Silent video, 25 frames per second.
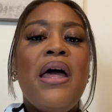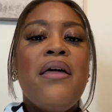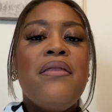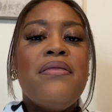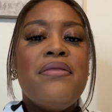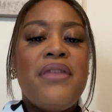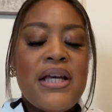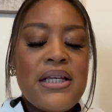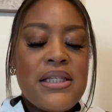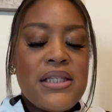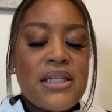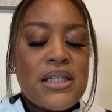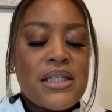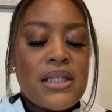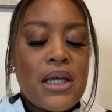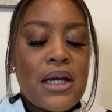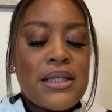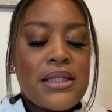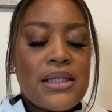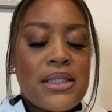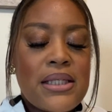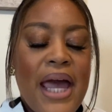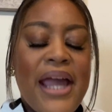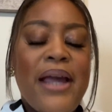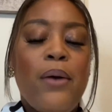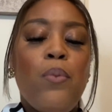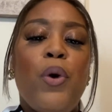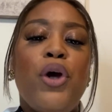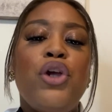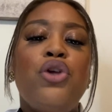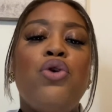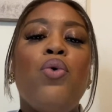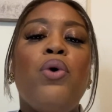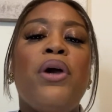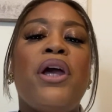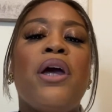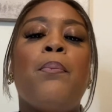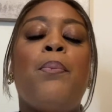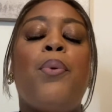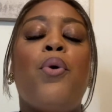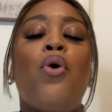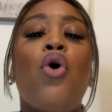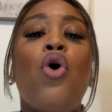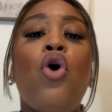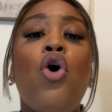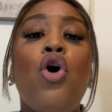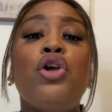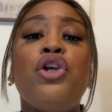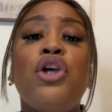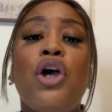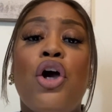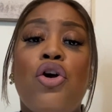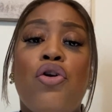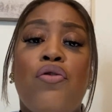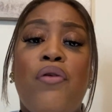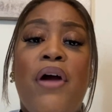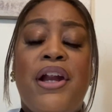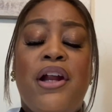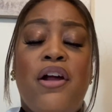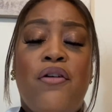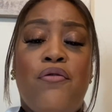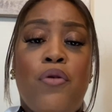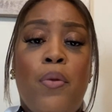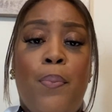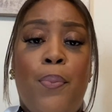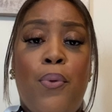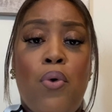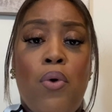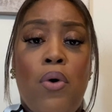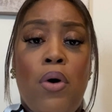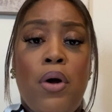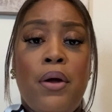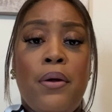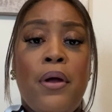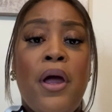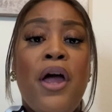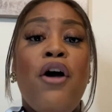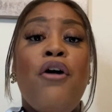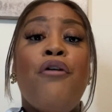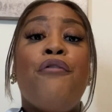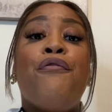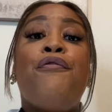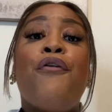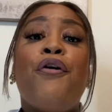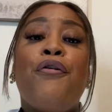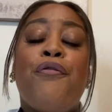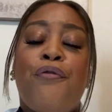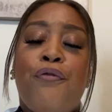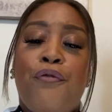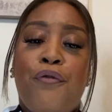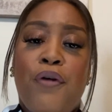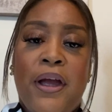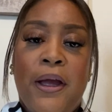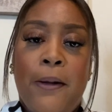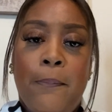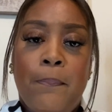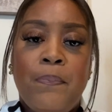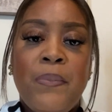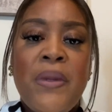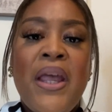This is a site where you can pull your credit report for free.